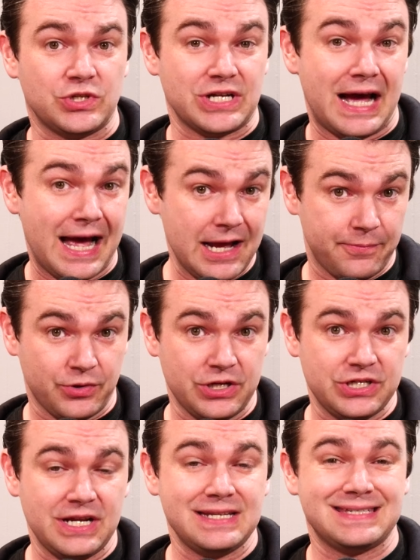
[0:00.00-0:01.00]
which I
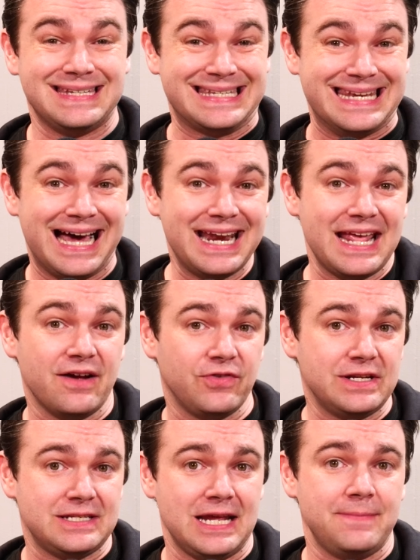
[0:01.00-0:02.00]
appreciate since not
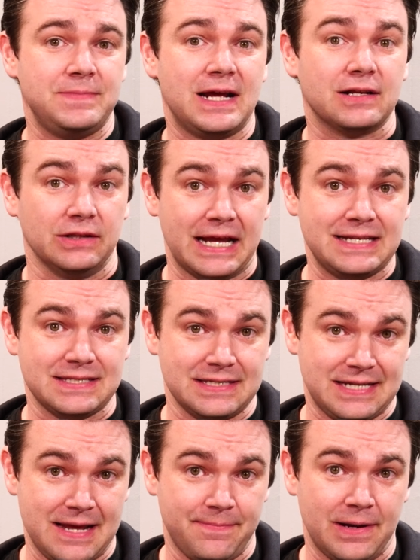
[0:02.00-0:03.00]
every tape deck lights the
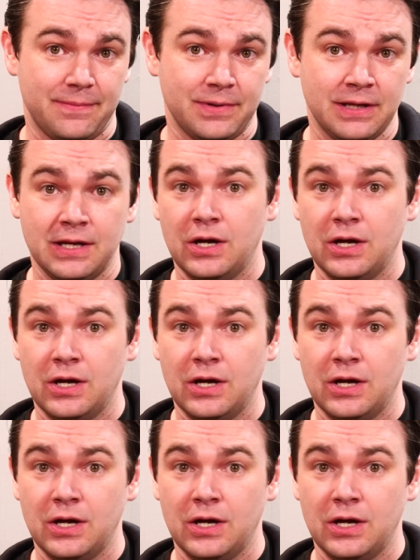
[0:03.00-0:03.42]
tape up.